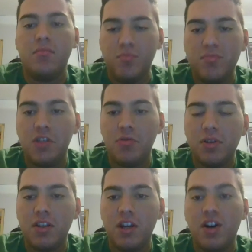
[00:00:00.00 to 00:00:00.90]
She really
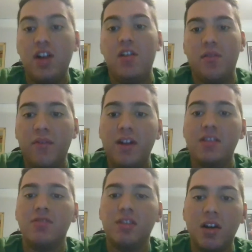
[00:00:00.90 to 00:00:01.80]
secure and a
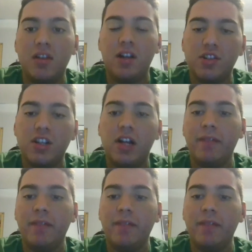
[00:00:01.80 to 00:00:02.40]
defensive touchdown.